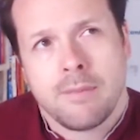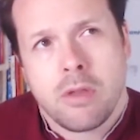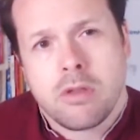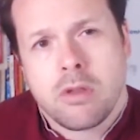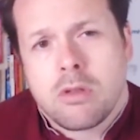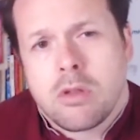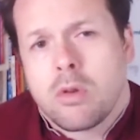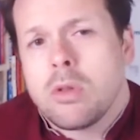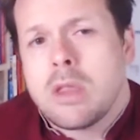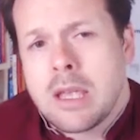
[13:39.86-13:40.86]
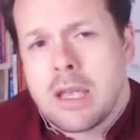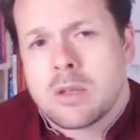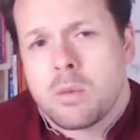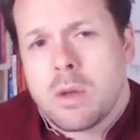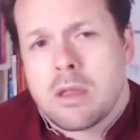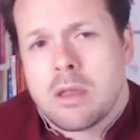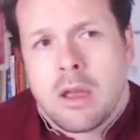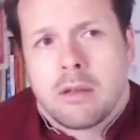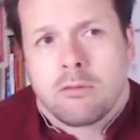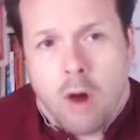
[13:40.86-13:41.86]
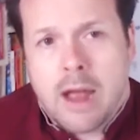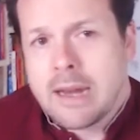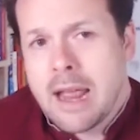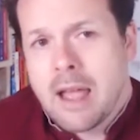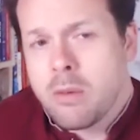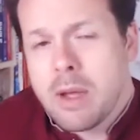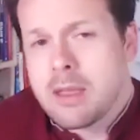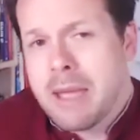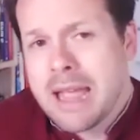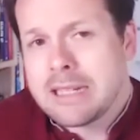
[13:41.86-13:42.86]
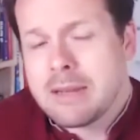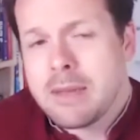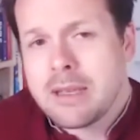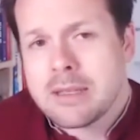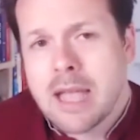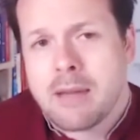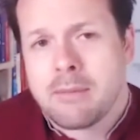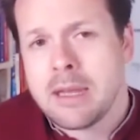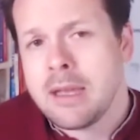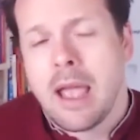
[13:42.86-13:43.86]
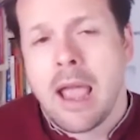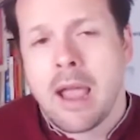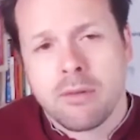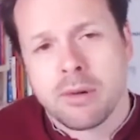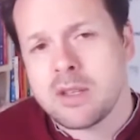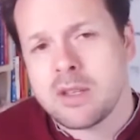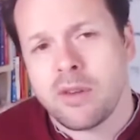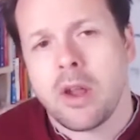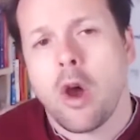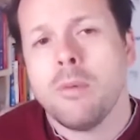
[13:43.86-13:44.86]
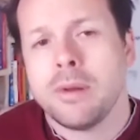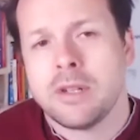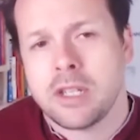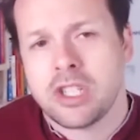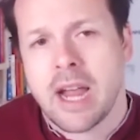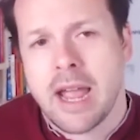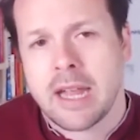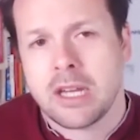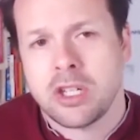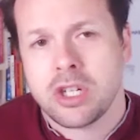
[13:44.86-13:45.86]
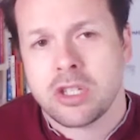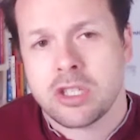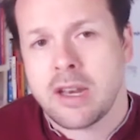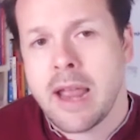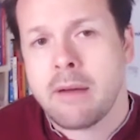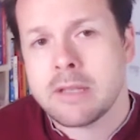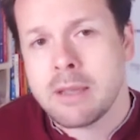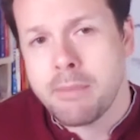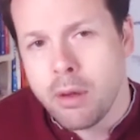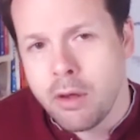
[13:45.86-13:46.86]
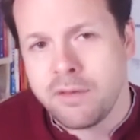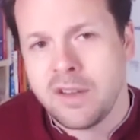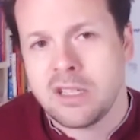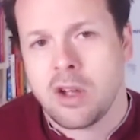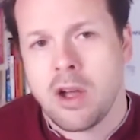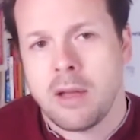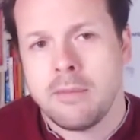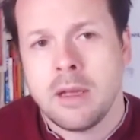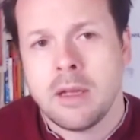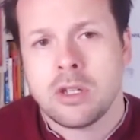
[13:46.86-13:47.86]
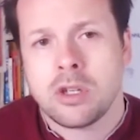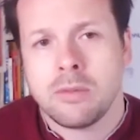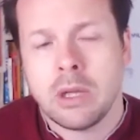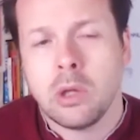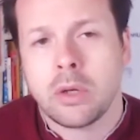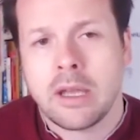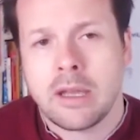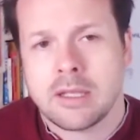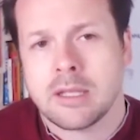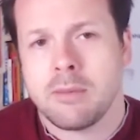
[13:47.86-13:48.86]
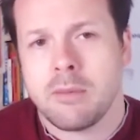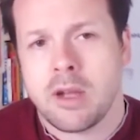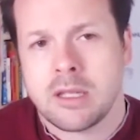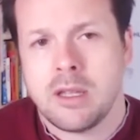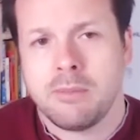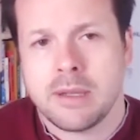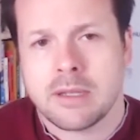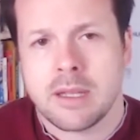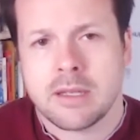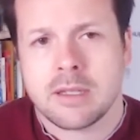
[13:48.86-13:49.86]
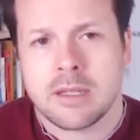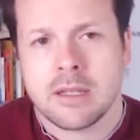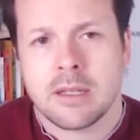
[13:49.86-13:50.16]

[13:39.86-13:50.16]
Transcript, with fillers: The, the good thing is with right now, the way the pandemic is happening, yeah. everybody's very open to change. So now is the perfect time to be looking at systemizing your business.